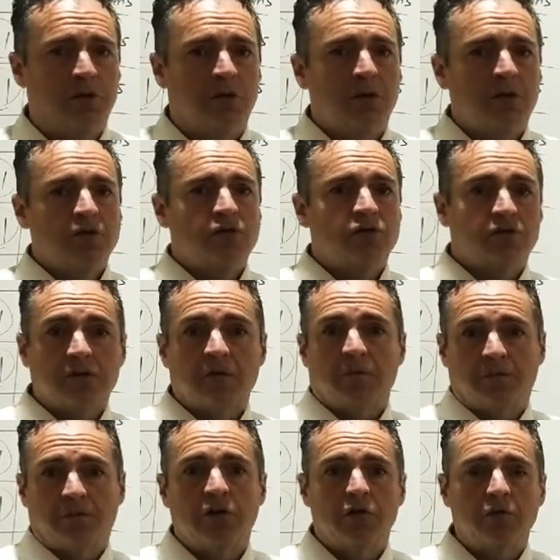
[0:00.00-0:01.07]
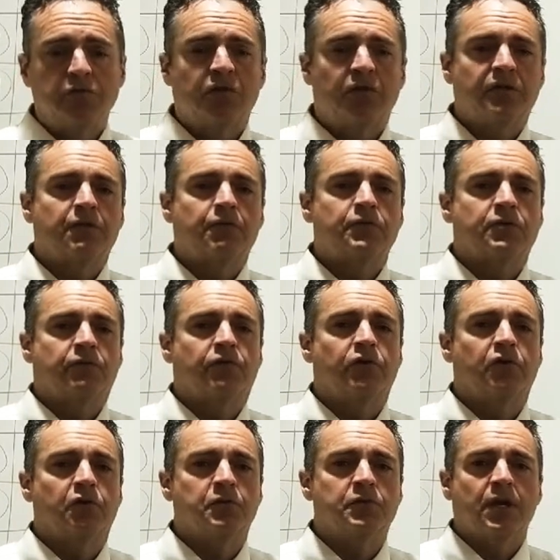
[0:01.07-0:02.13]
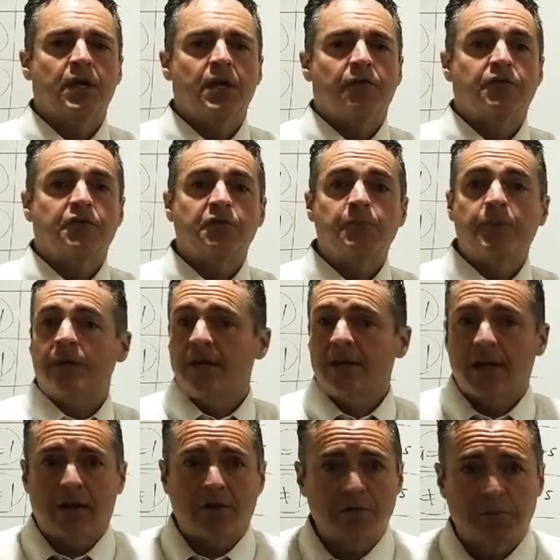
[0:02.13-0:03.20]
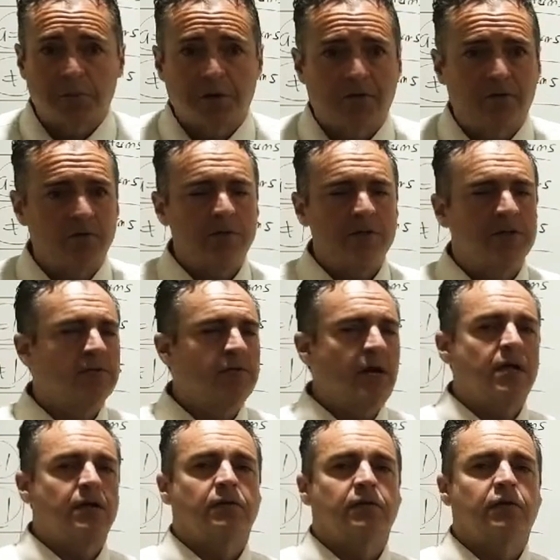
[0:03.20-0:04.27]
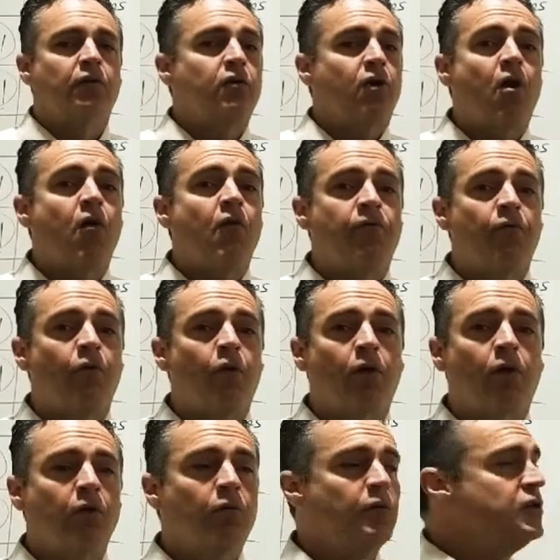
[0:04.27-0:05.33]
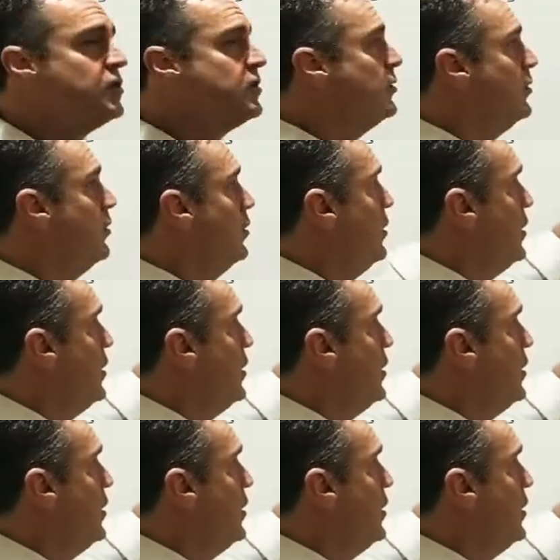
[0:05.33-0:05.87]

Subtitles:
So the sum of cubes and the difference of cubes. This is beginning algebra, so we do not learn all 4. We just learn